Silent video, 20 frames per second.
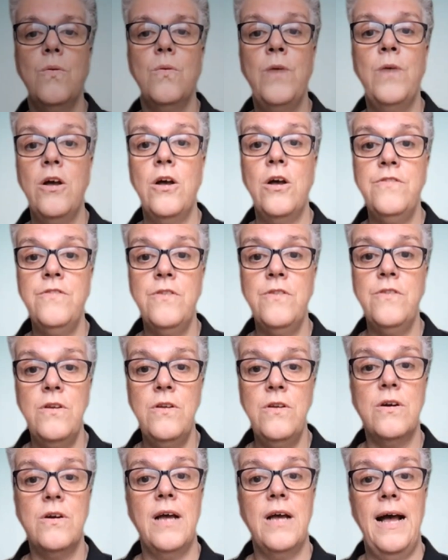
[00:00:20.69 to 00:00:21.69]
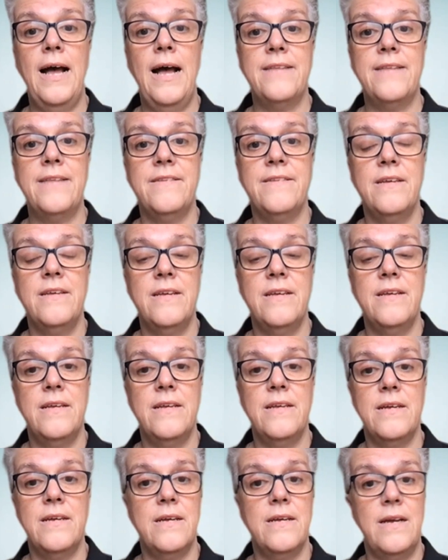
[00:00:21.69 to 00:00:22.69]
We're going to look at
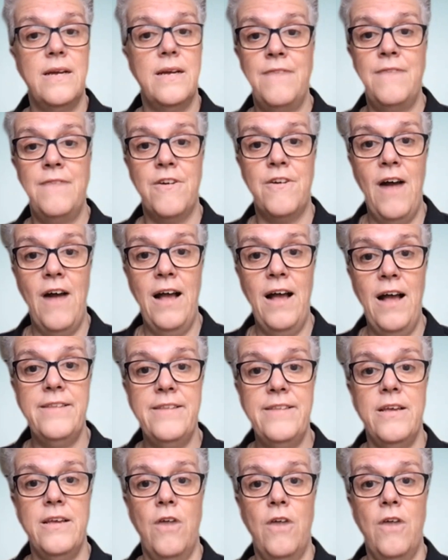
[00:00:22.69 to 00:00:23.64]
a variety